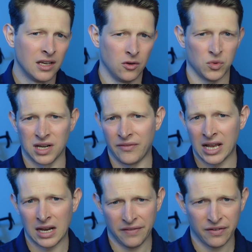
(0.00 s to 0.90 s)
was living a
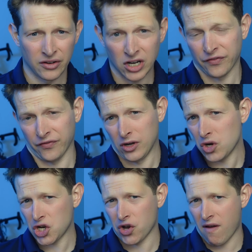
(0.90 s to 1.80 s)
life of
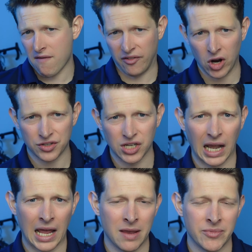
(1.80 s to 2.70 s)
luxury and forgot to
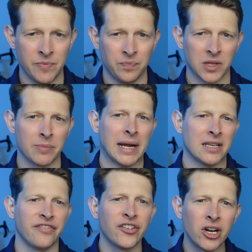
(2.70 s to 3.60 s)
claim it. By
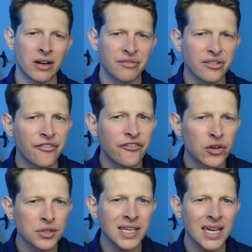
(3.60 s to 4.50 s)
deferring for a
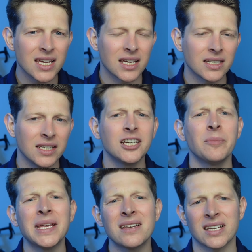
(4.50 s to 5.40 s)
full year, he could
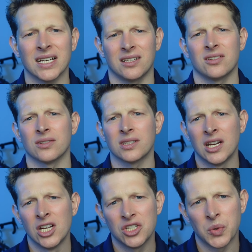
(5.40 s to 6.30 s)
be entitled
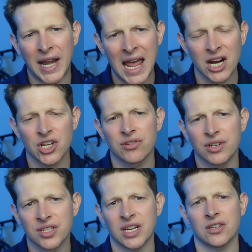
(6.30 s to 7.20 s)
to an extra
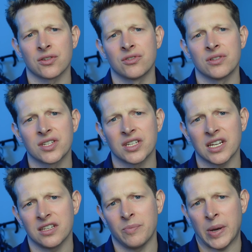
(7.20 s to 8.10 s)

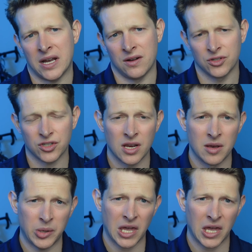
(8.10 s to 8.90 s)
£660 per